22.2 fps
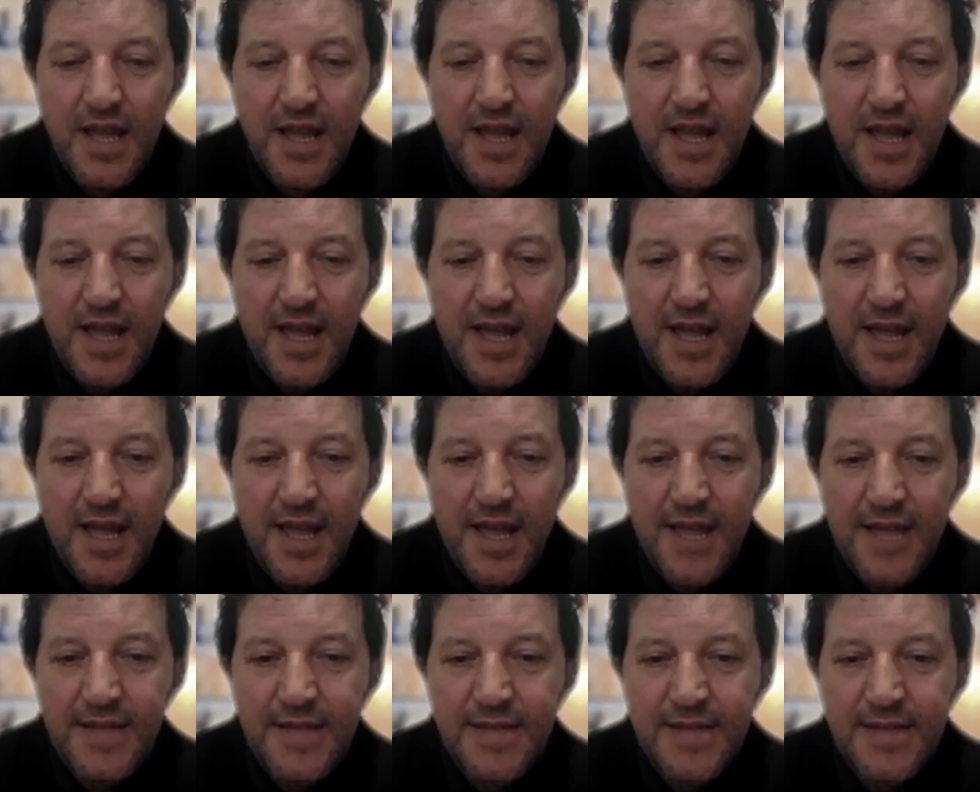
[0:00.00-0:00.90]

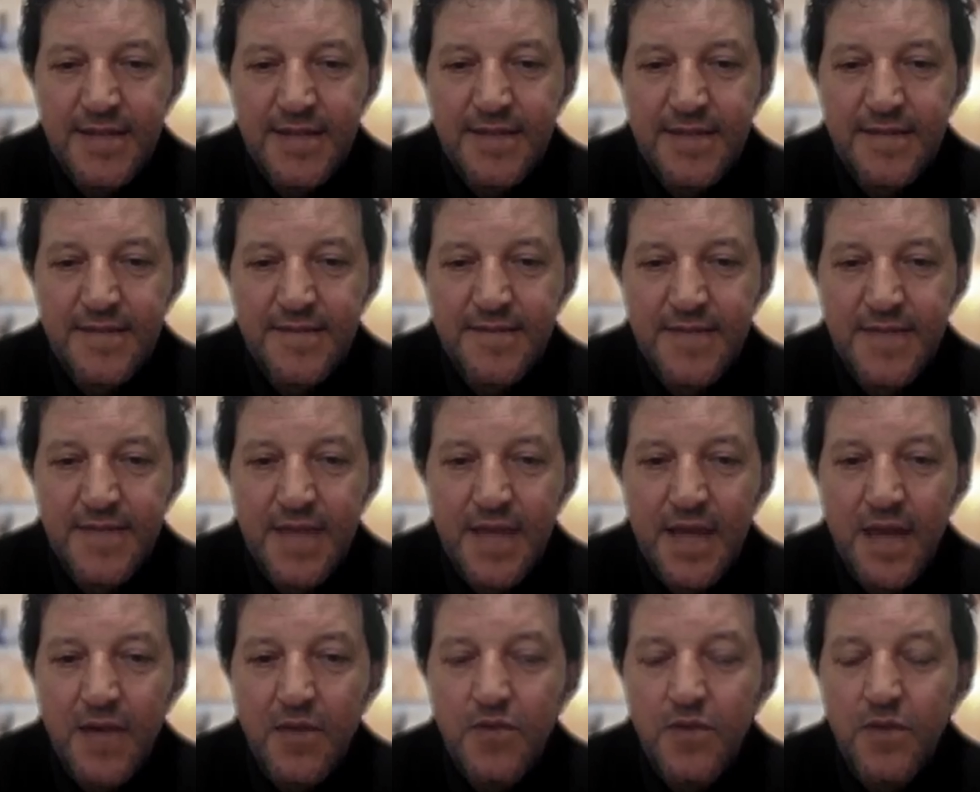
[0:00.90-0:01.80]
And
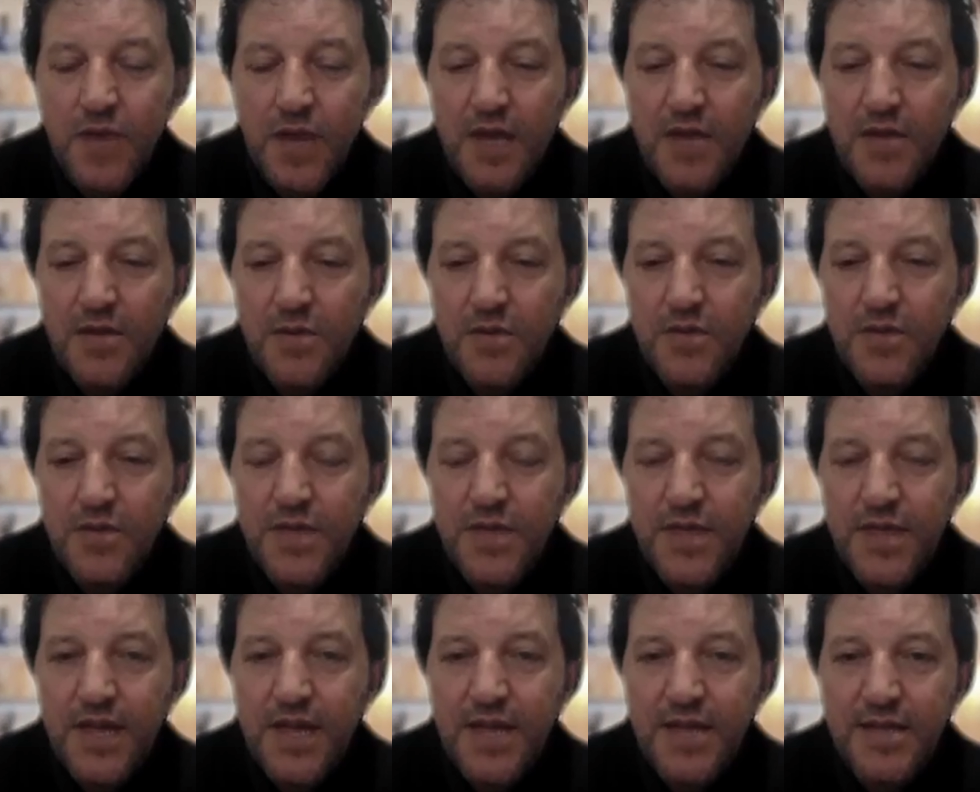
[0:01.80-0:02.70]
how do I do with
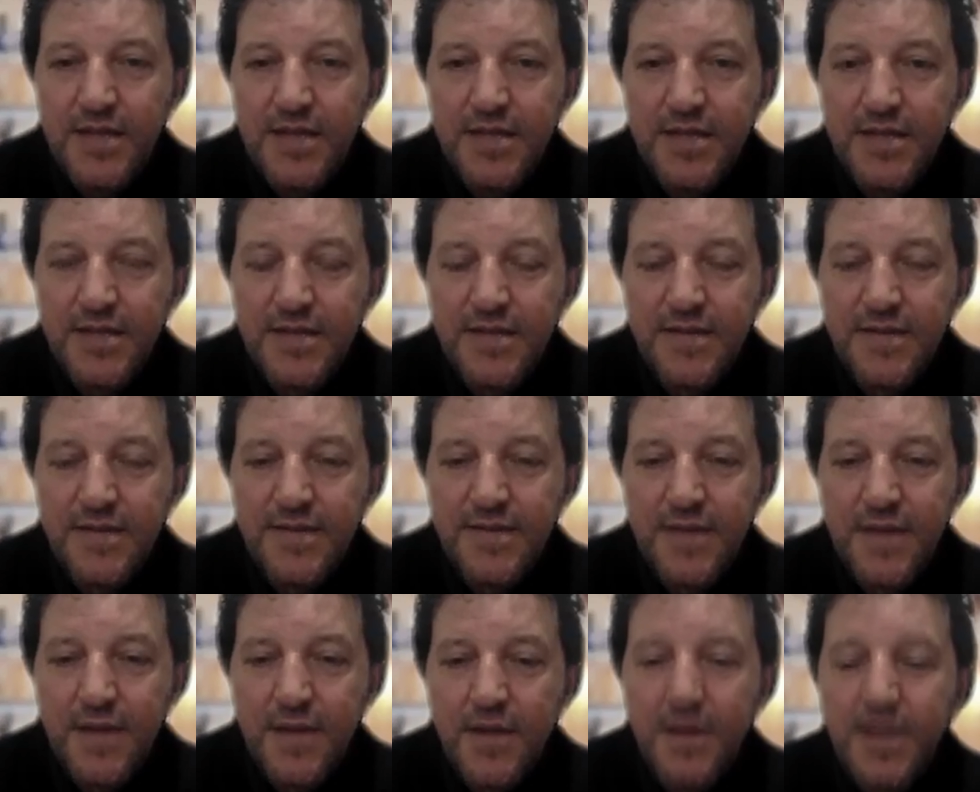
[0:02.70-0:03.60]
that?
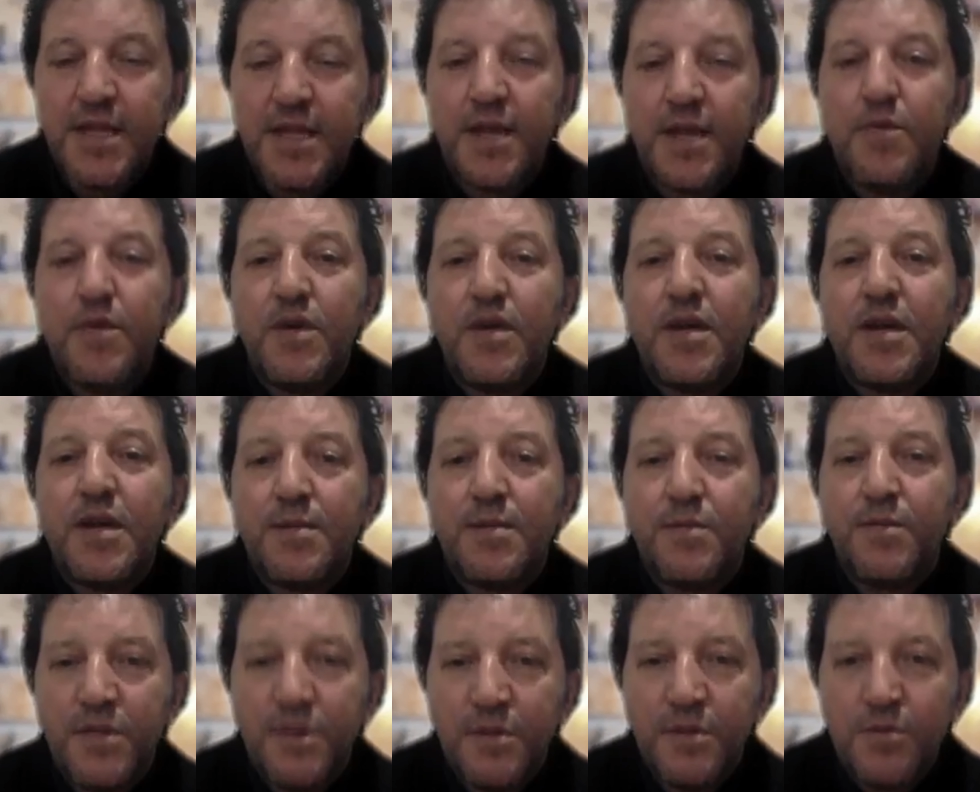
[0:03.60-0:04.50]
How can I wake up
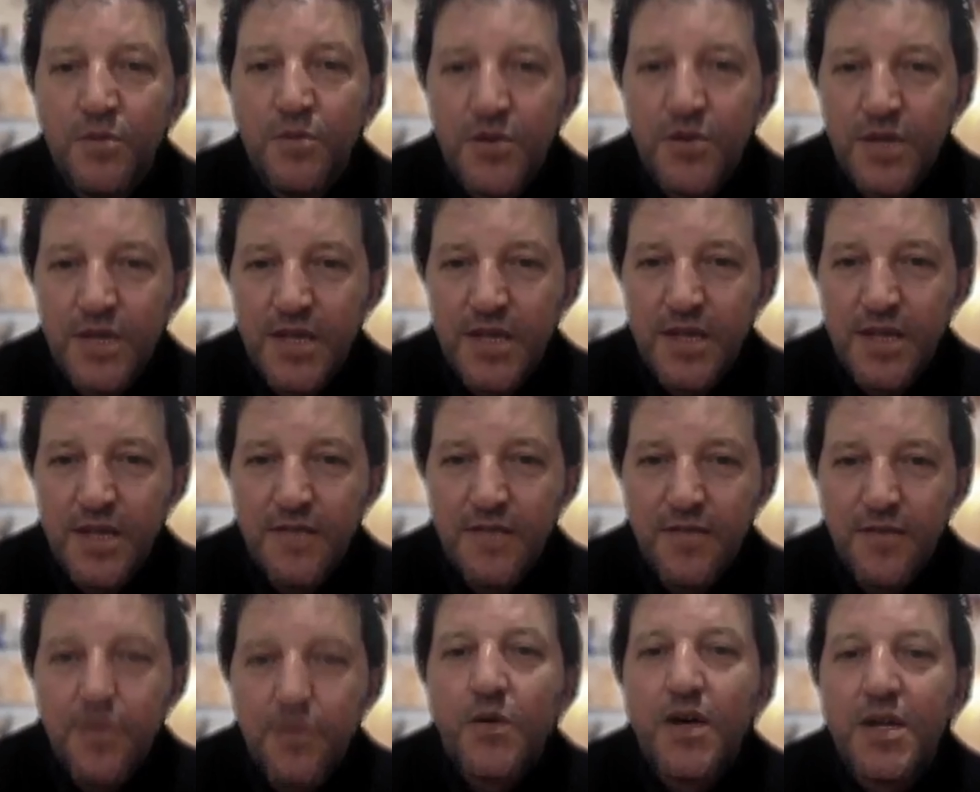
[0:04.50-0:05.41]
in the morning?
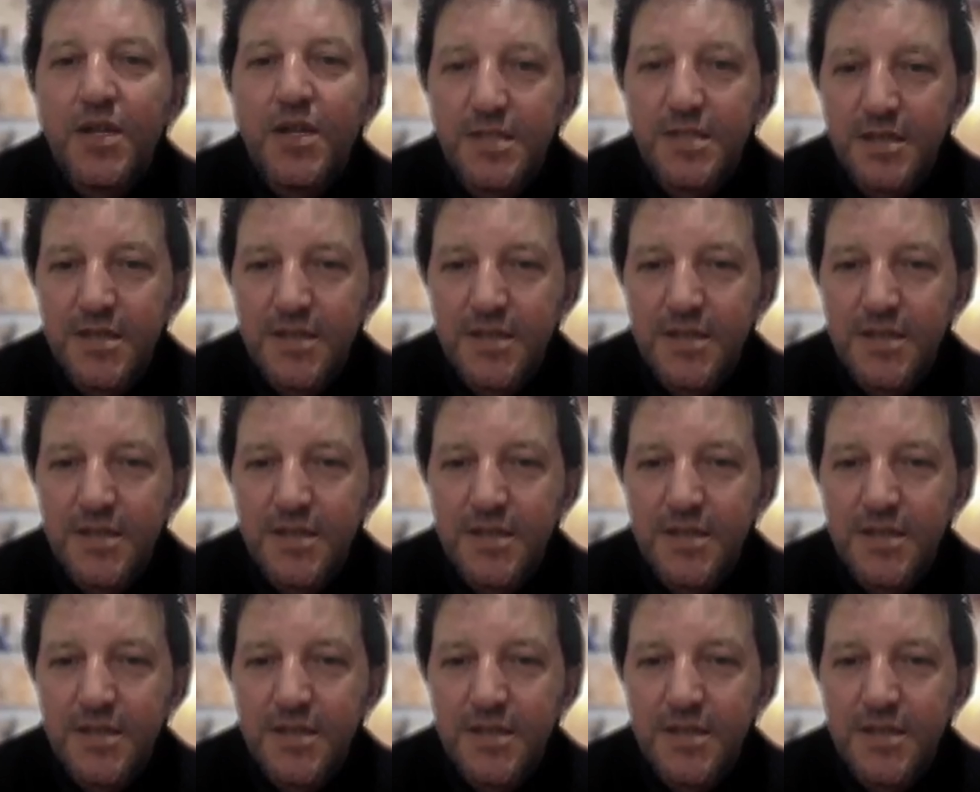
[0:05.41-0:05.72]
For what?